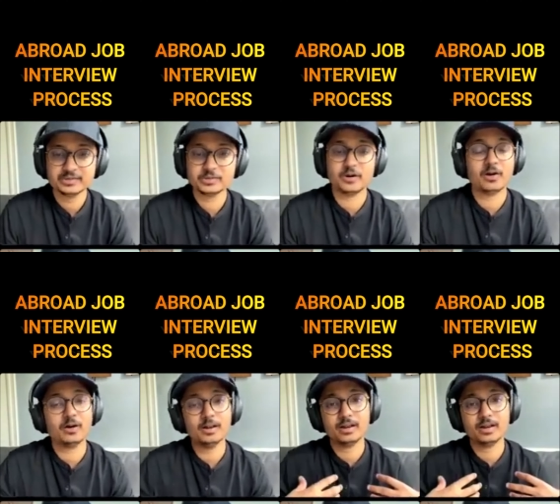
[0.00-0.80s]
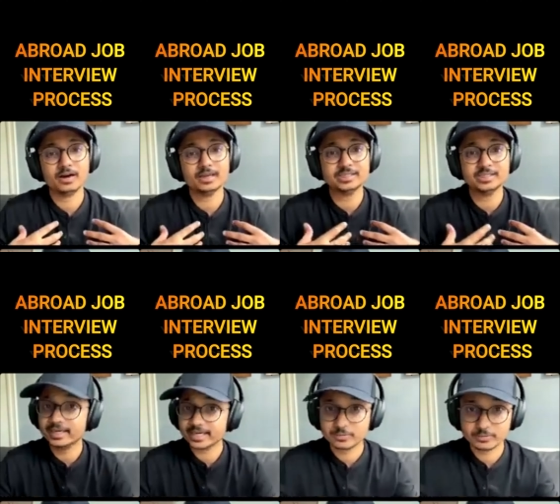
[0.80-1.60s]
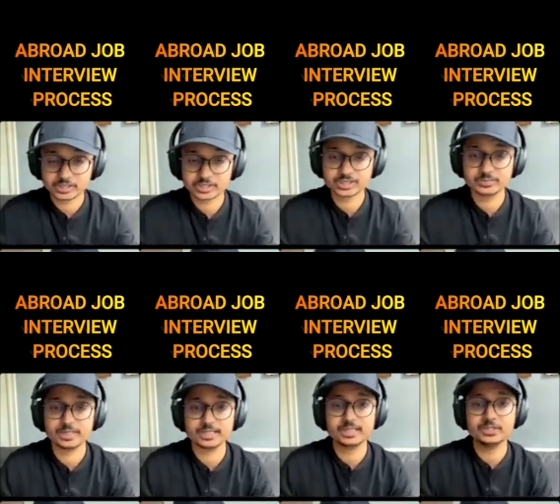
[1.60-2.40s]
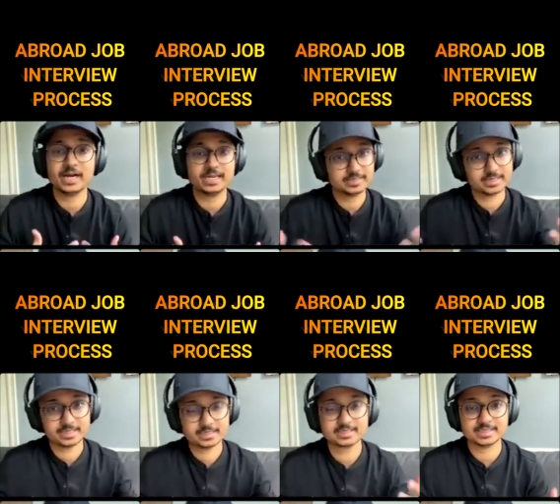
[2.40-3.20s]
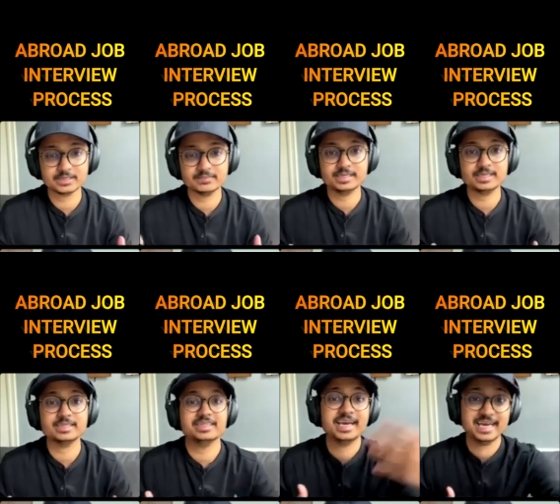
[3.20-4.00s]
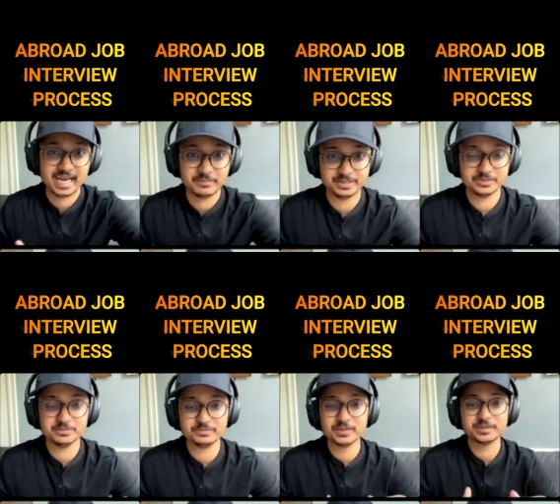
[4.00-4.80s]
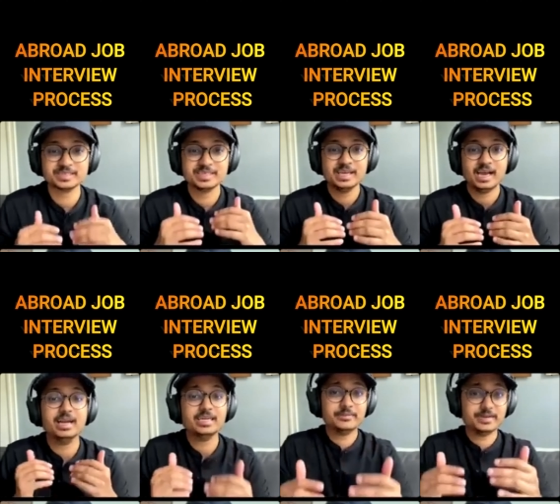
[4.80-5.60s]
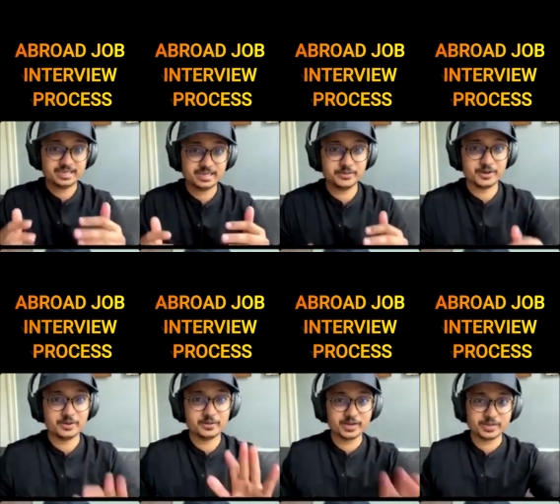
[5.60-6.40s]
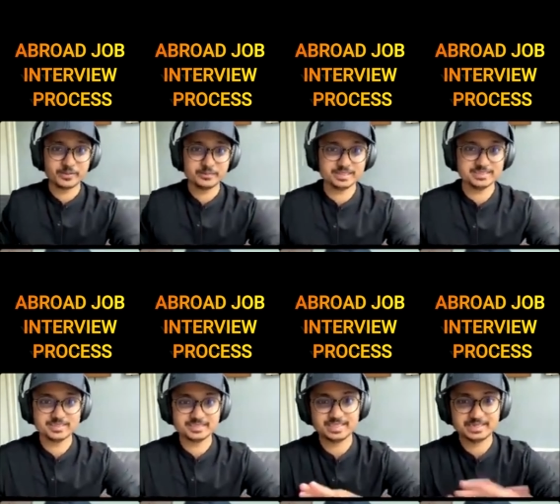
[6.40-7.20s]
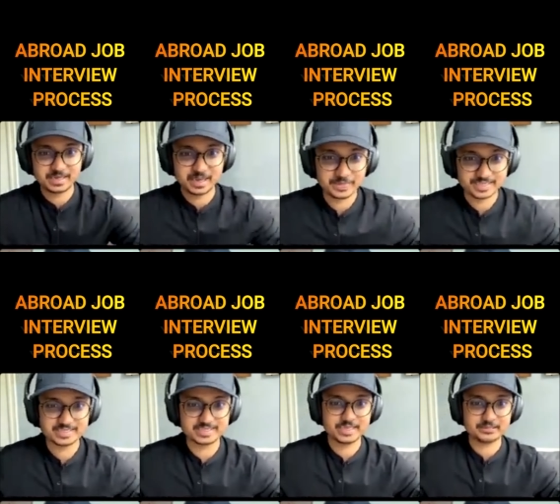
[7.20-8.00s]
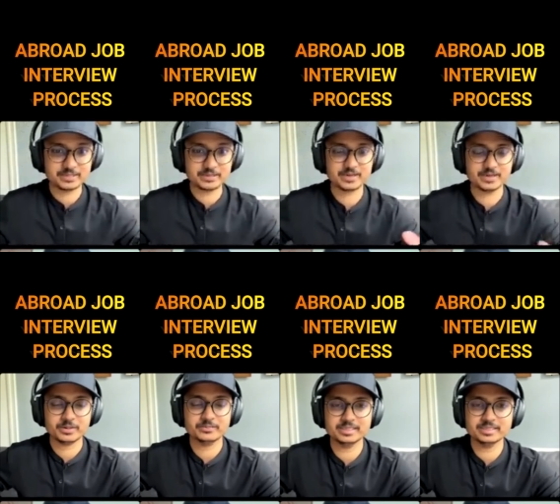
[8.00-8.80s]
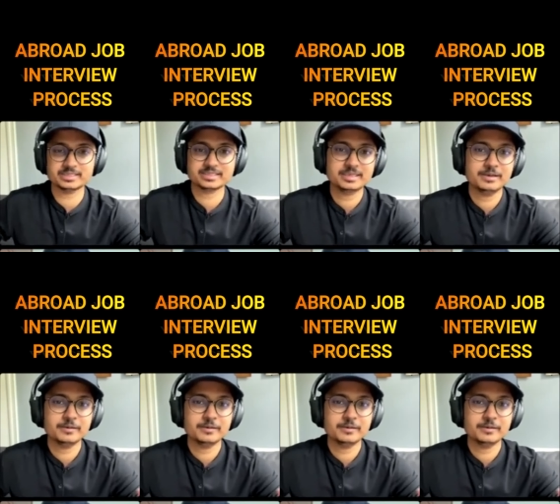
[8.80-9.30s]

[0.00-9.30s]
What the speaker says: So all generic questions, but then you answer it in such a way that they are happy. Because ultimately you got to remember, this is an amazing statement. You got to remember this.